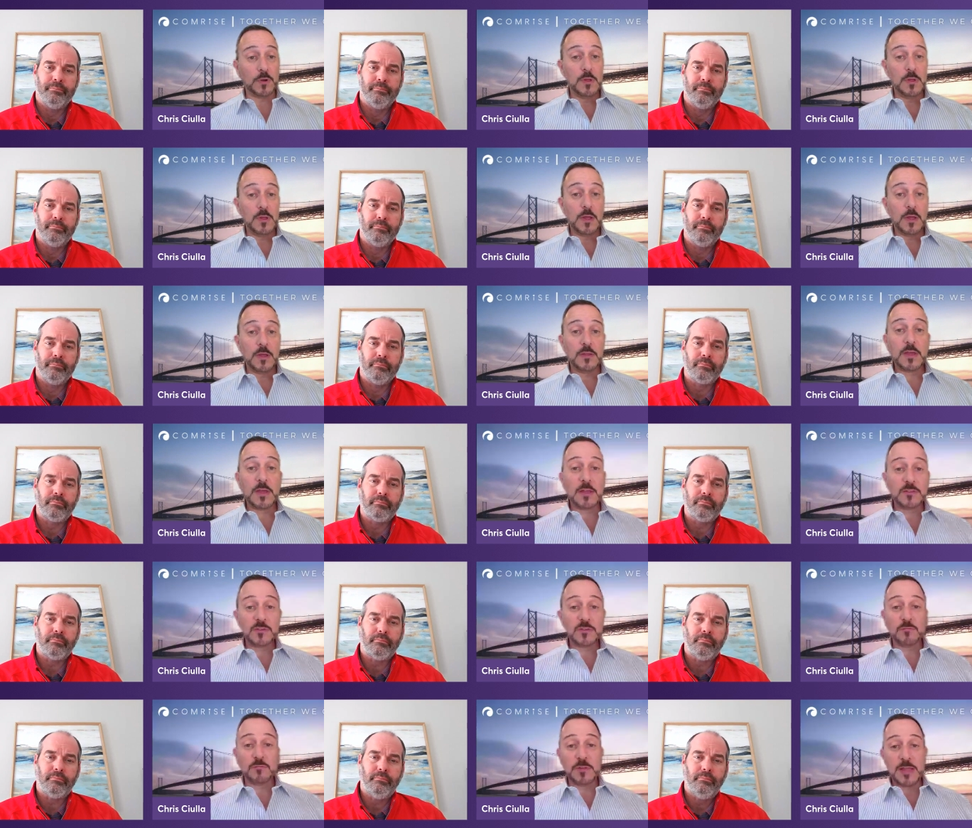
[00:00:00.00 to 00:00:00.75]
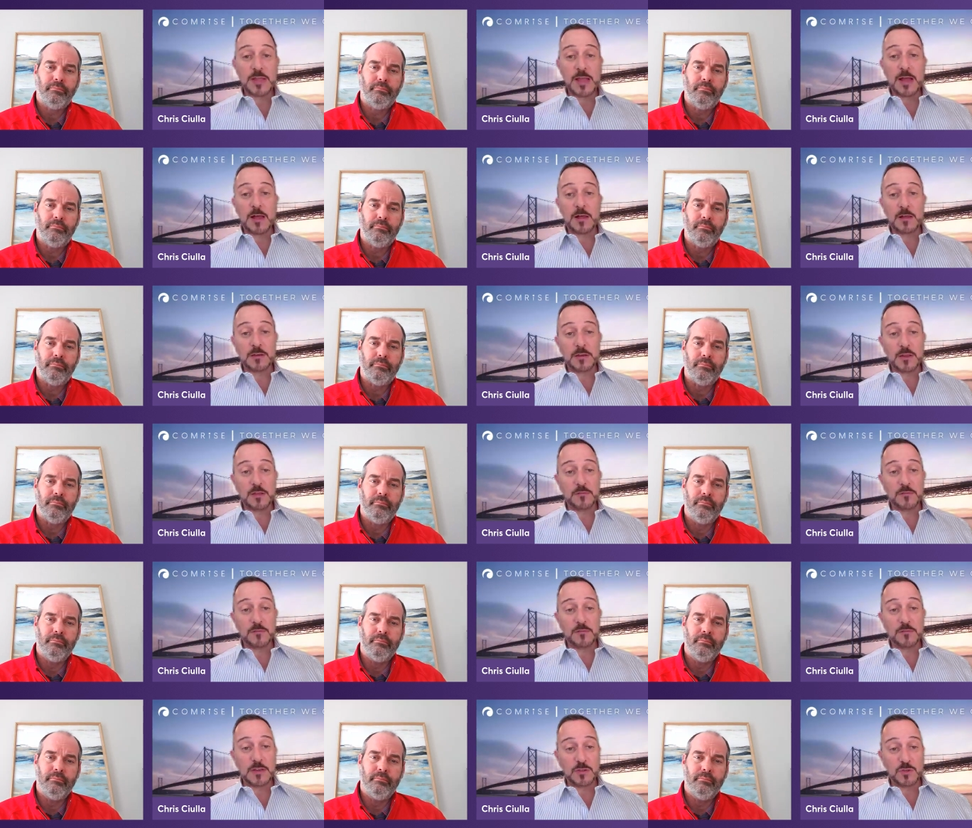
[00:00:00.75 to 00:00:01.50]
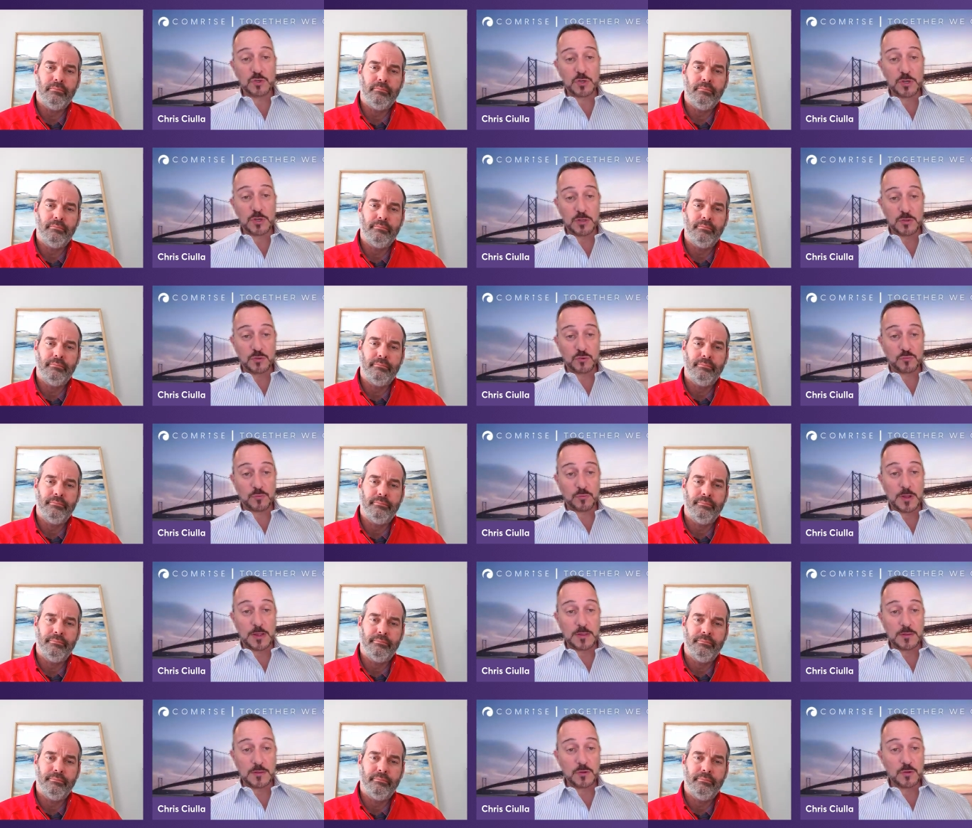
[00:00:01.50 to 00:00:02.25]
Speaker 1: And that's a reality of any change,
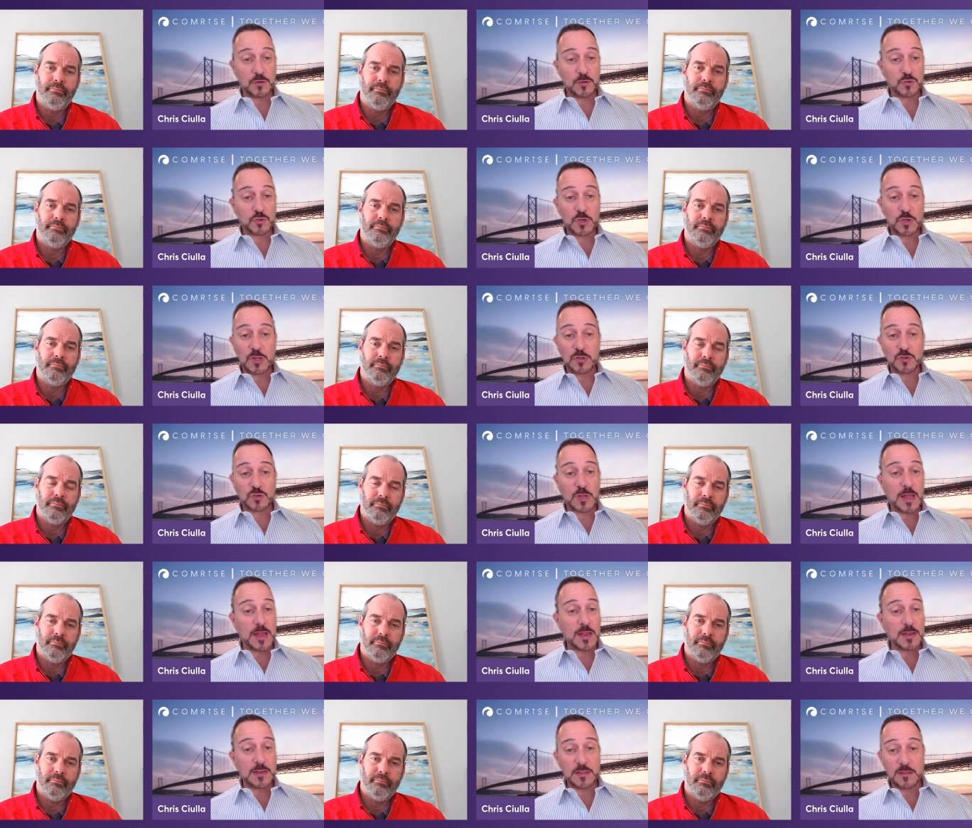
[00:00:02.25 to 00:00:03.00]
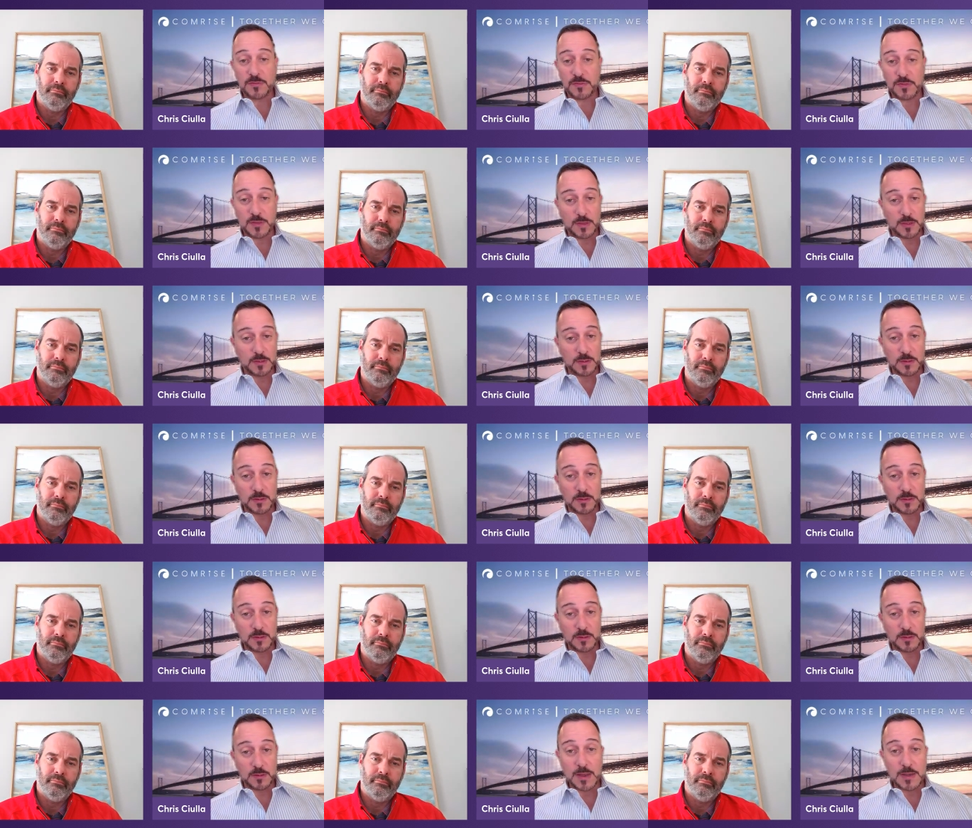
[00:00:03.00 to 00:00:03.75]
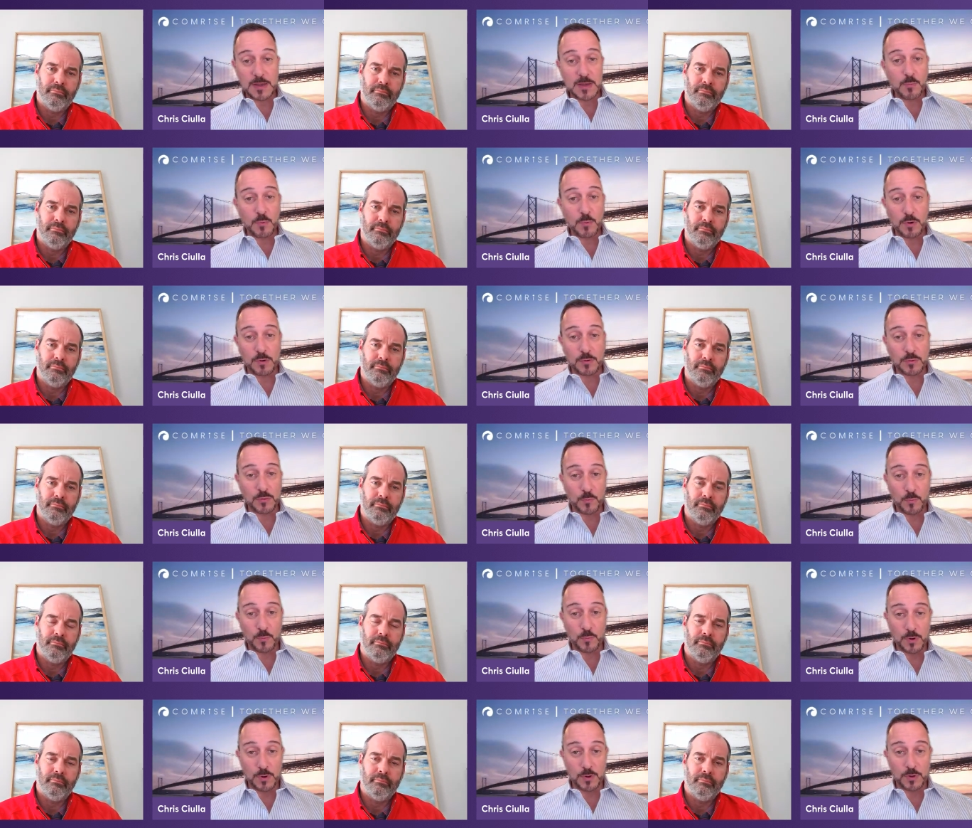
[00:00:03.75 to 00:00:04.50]
right? You could change anything anywhere in the
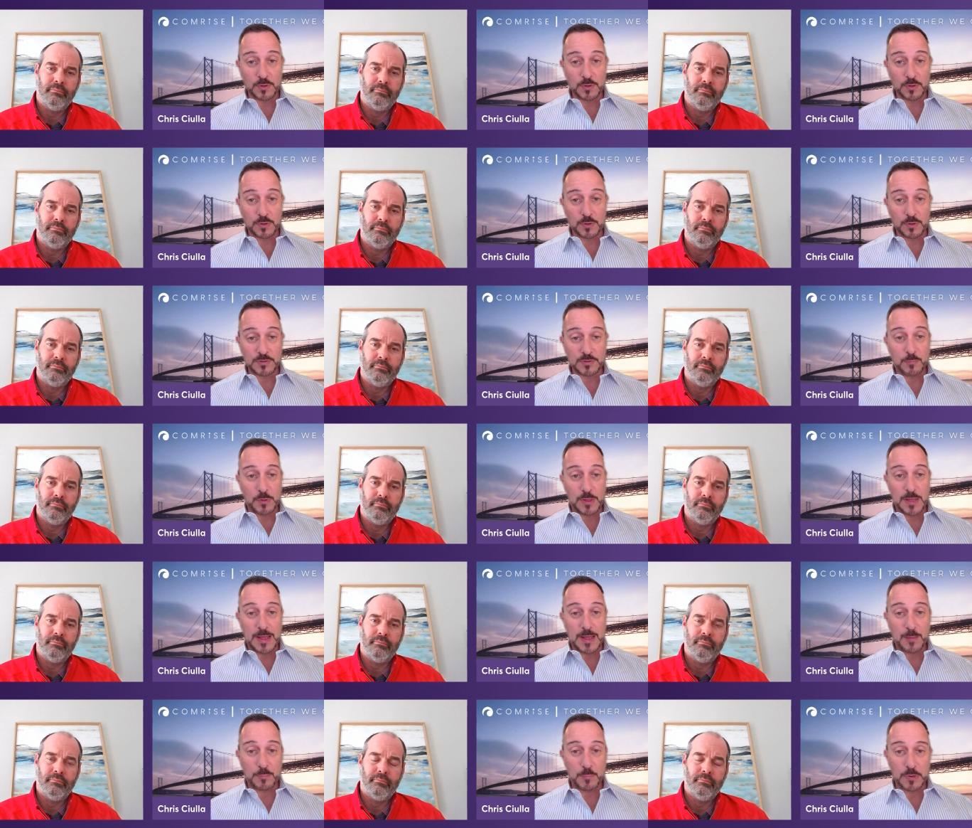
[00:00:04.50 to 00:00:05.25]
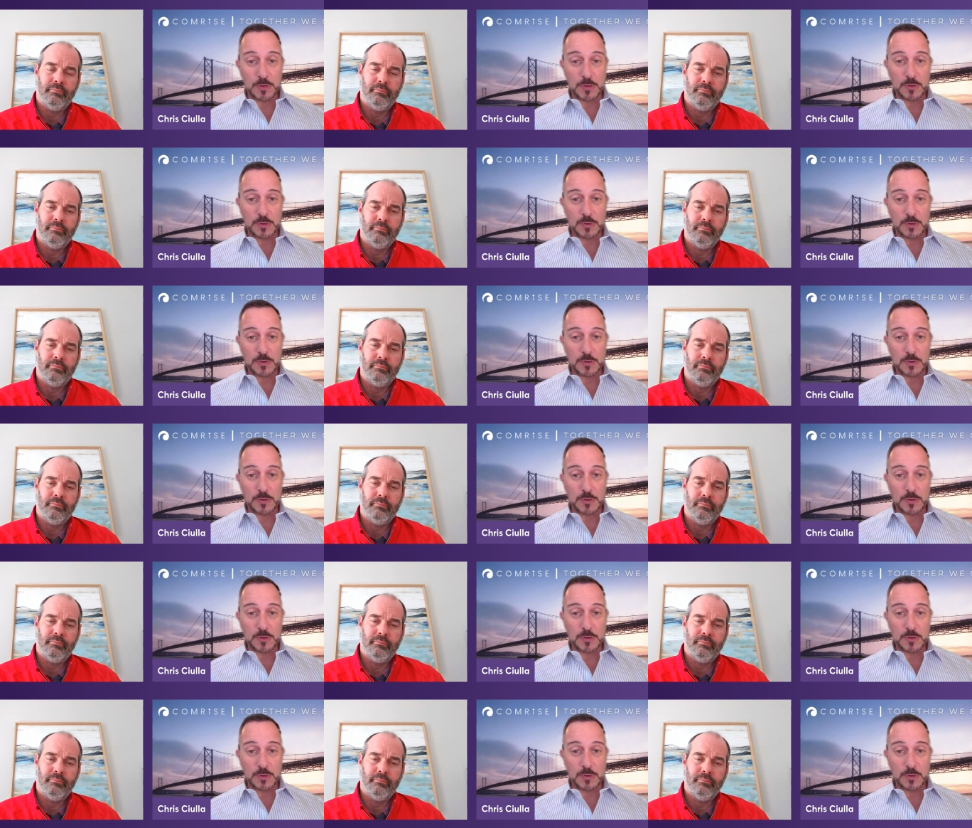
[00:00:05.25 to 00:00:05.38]
world and that will happen.